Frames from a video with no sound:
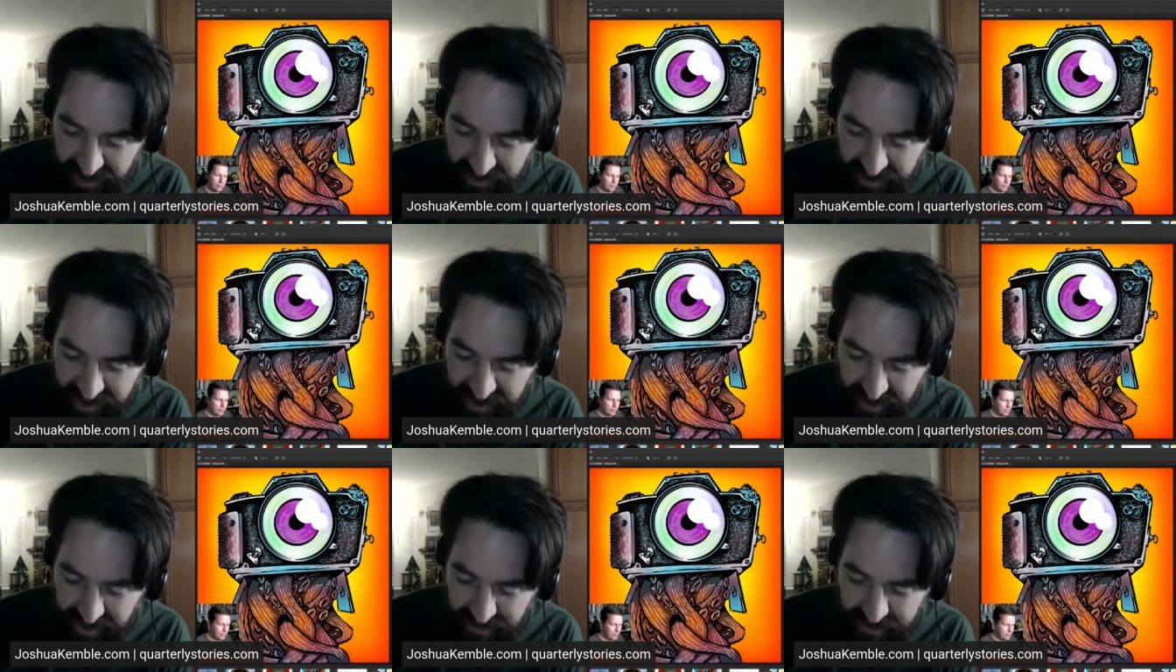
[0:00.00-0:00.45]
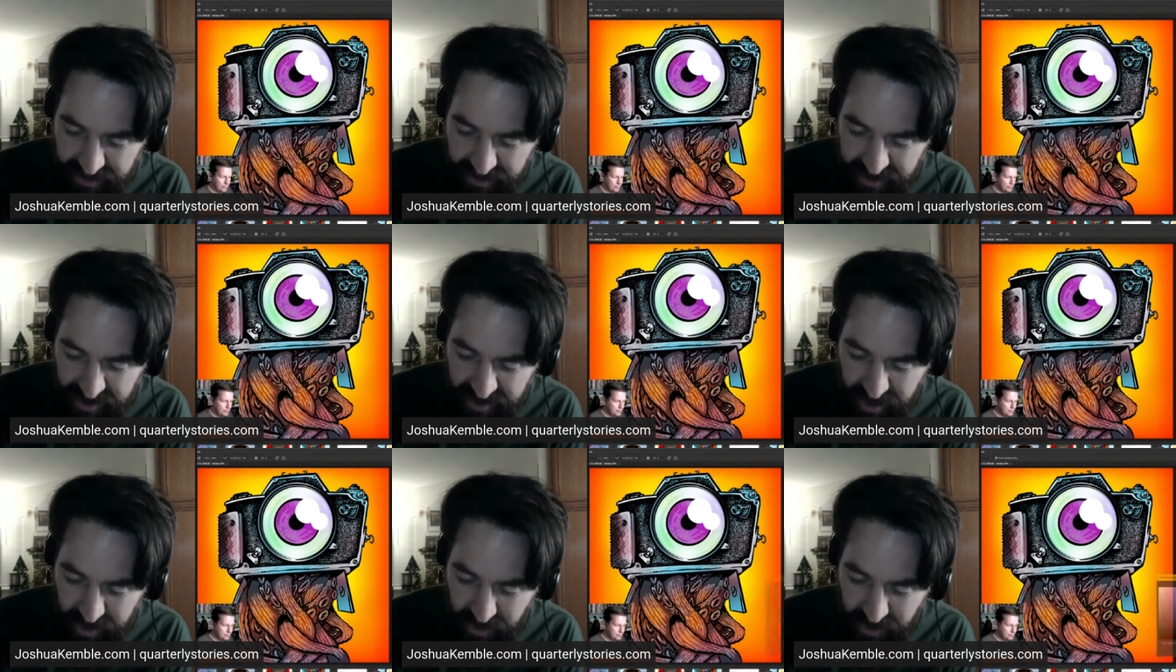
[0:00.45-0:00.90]
Like I was
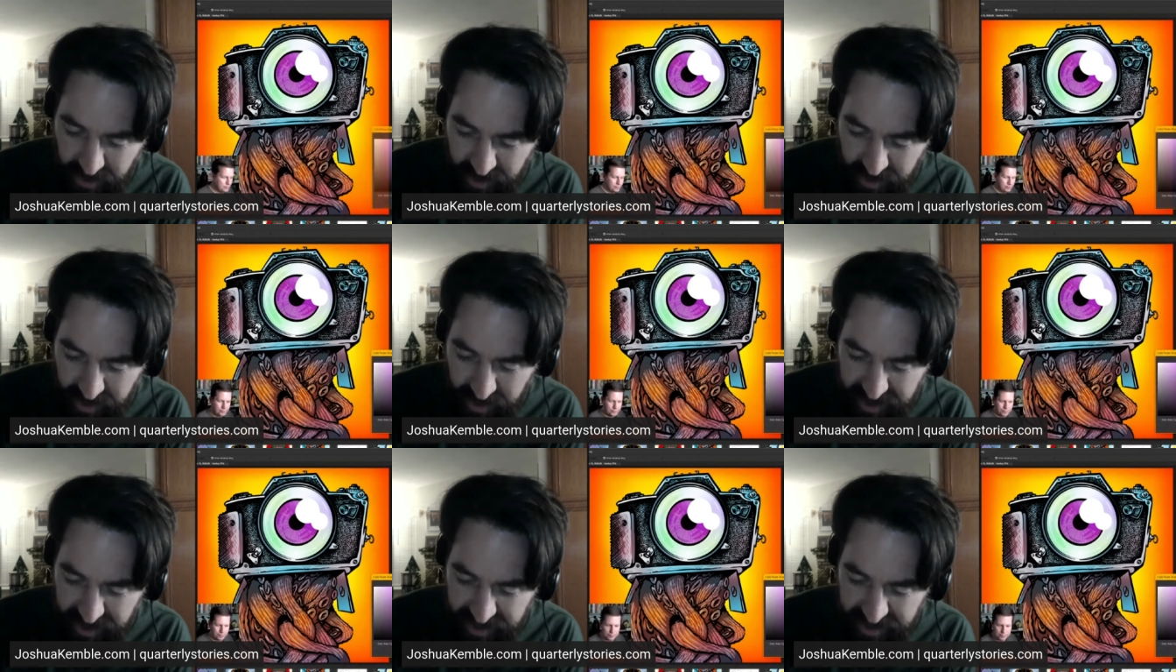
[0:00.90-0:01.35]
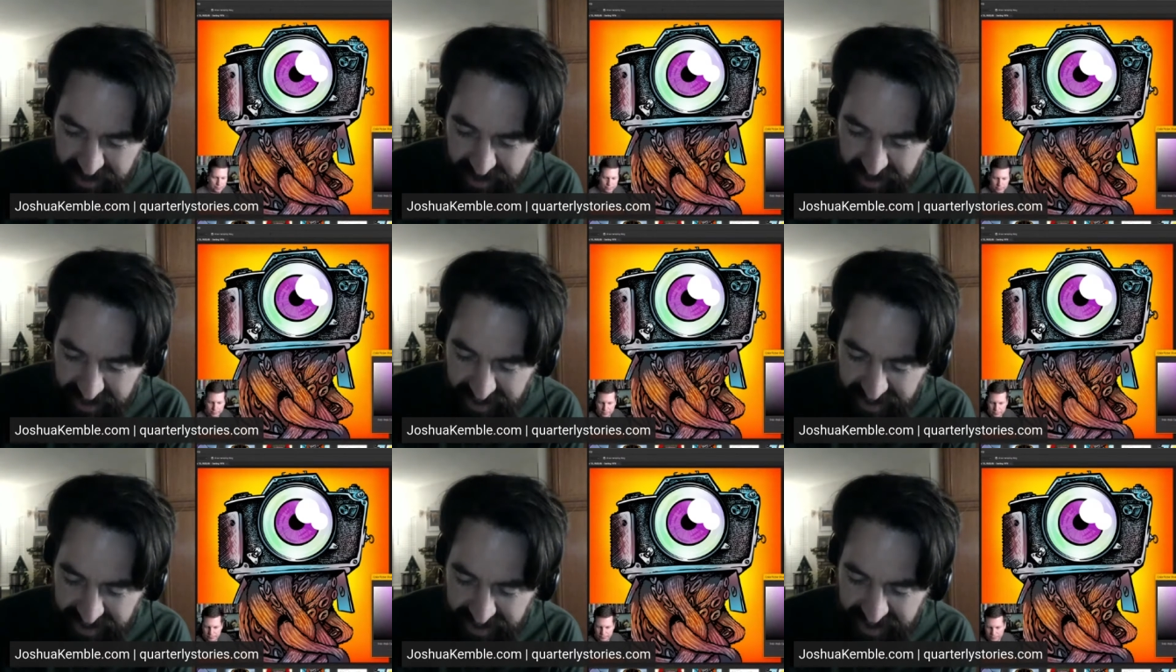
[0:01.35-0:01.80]
so worried
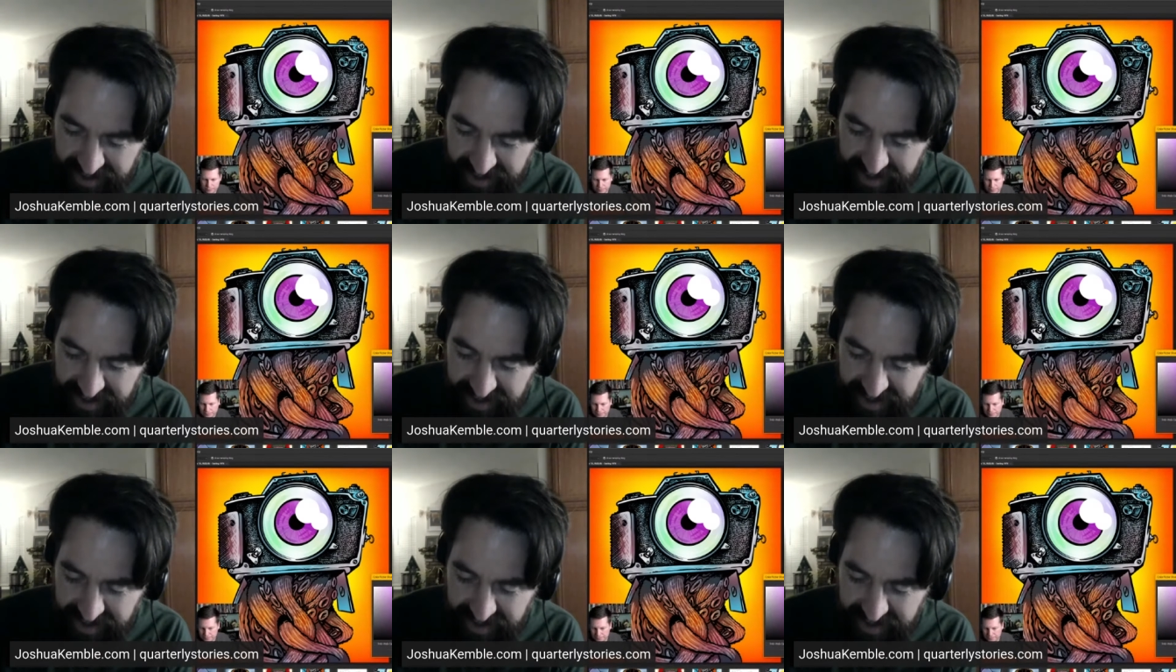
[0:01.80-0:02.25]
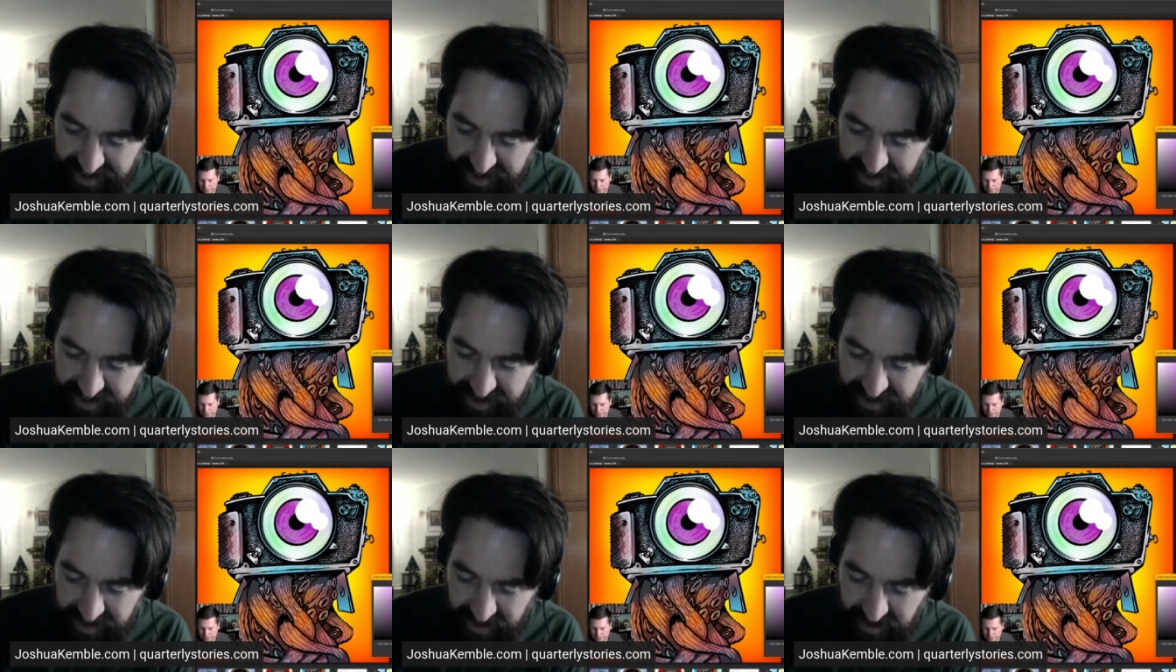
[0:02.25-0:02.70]

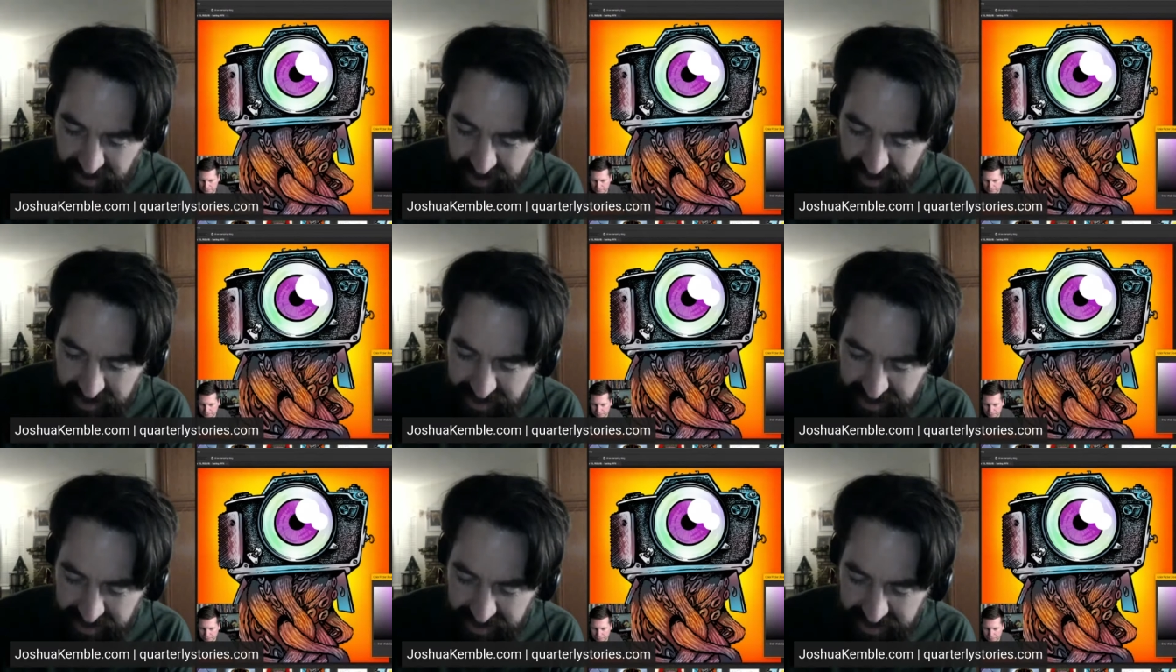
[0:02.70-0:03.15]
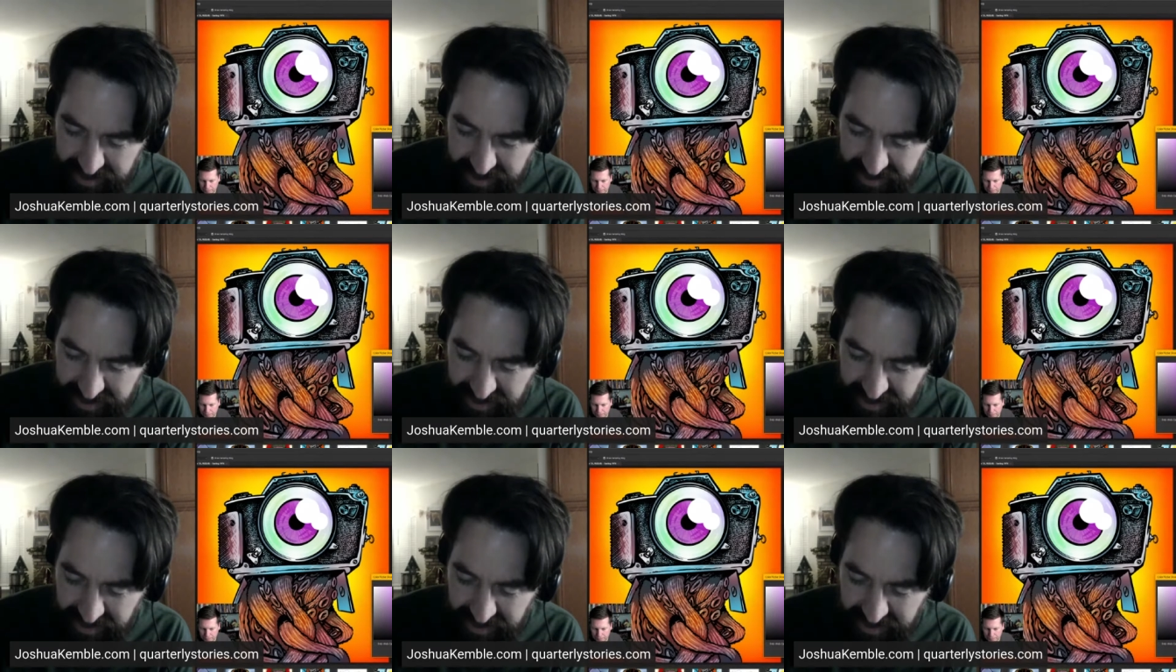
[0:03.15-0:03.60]
because, you know,
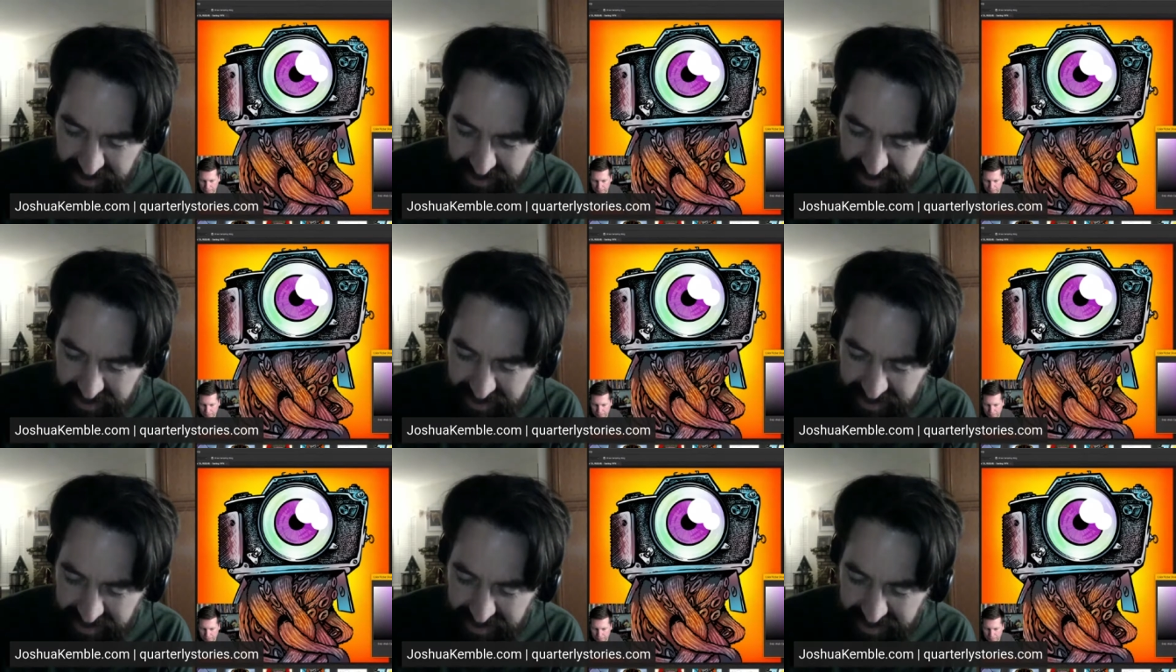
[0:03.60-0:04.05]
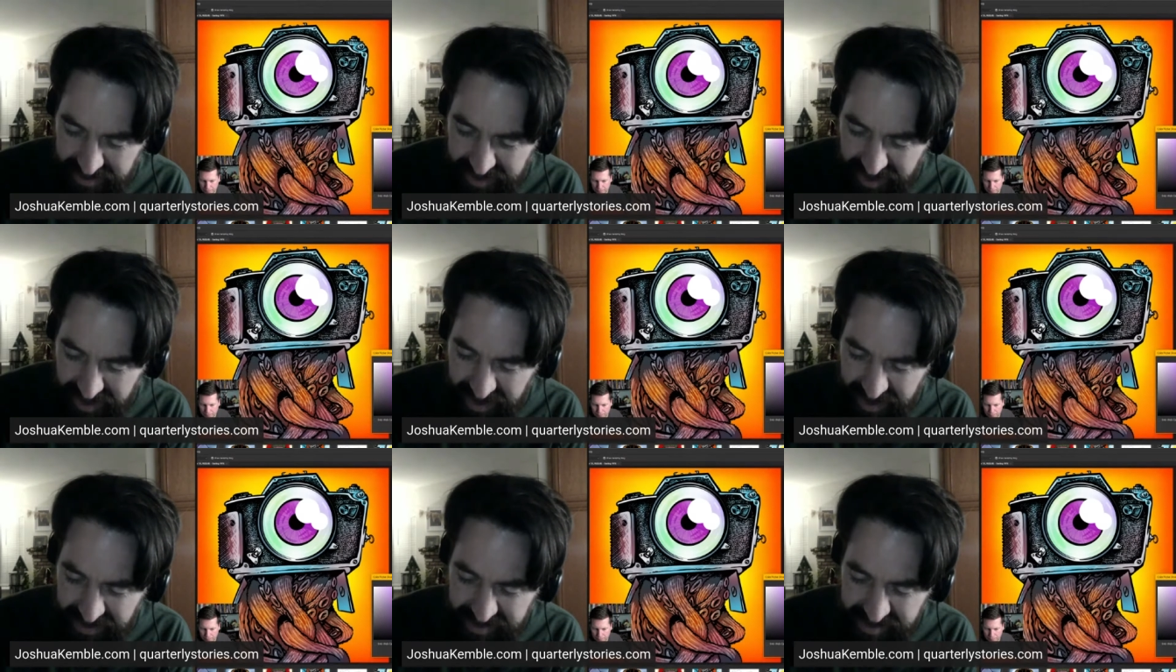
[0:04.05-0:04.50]

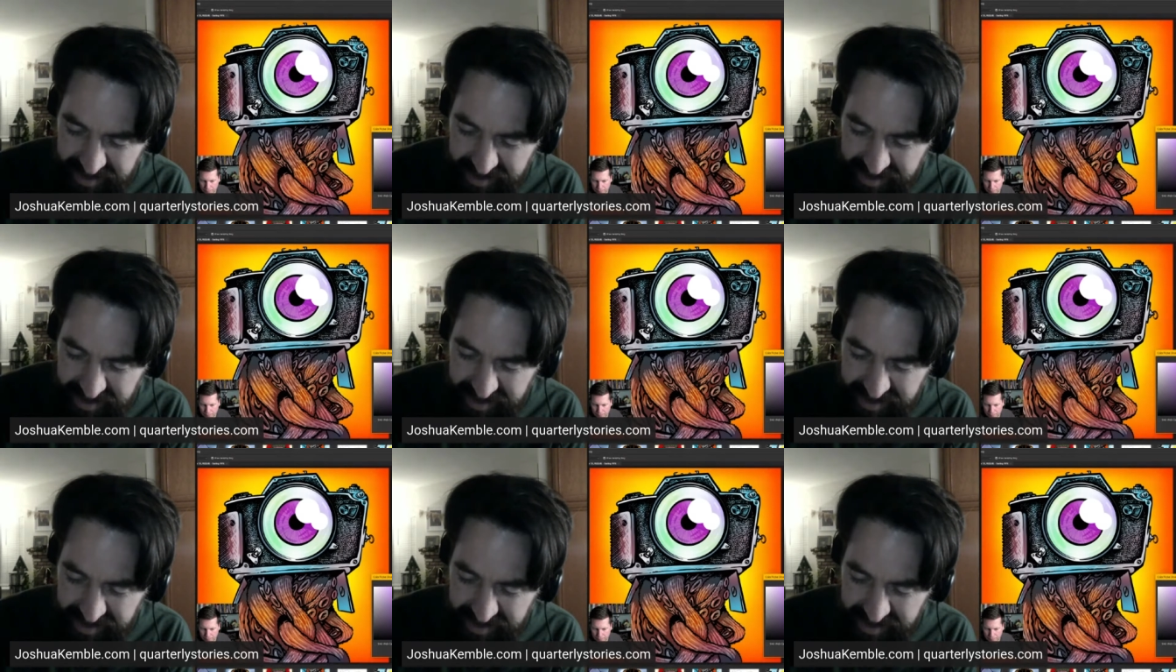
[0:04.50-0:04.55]
I had